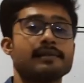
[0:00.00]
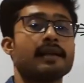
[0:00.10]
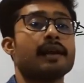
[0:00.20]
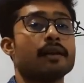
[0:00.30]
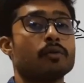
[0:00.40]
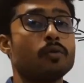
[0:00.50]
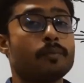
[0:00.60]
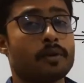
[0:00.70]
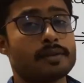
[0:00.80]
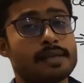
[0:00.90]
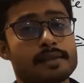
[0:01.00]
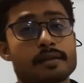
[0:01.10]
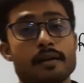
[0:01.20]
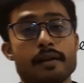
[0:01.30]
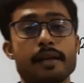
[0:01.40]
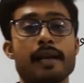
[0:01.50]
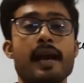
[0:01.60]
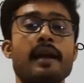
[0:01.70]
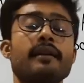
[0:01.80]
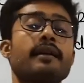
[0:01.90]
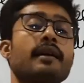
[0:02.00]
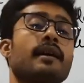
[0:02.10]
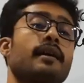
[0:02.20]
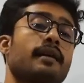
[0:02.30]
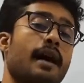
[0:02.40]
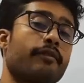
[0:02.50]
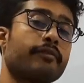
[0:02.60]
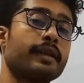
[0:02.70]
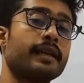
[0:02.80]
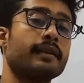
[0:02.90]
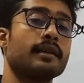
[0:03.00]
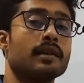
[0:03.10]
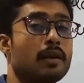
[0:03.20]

there are two processes, cutting and grafting.